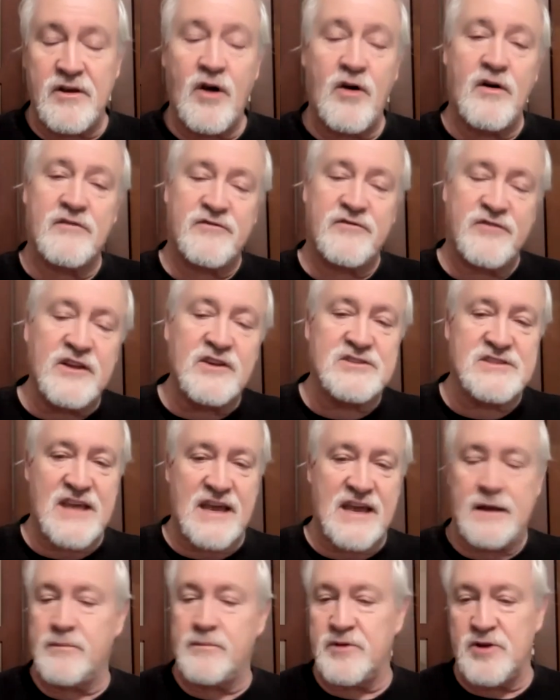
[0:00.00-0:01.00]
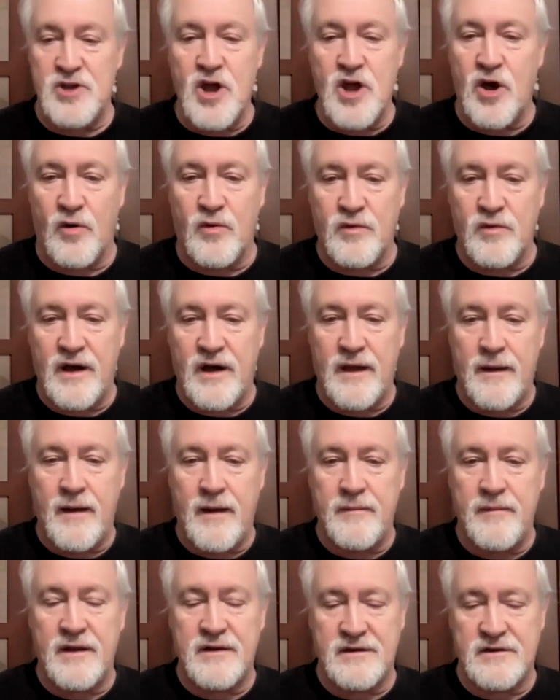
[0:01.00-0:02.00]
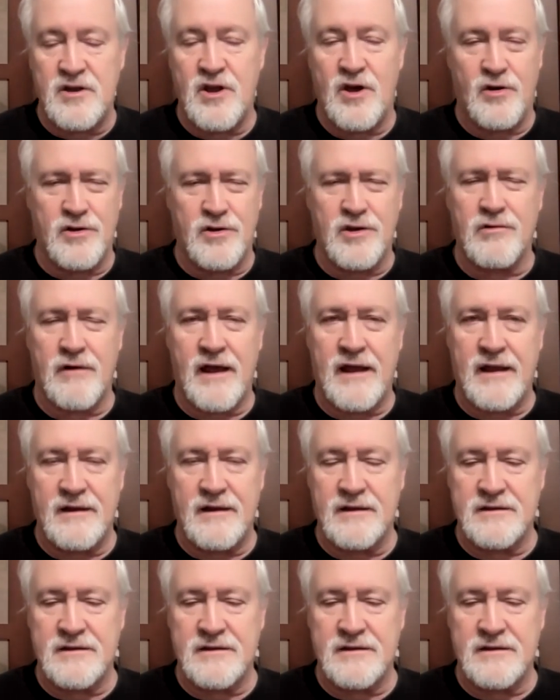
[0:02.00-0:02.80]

no, it feels like it, but no, I, I mean, no, you're right.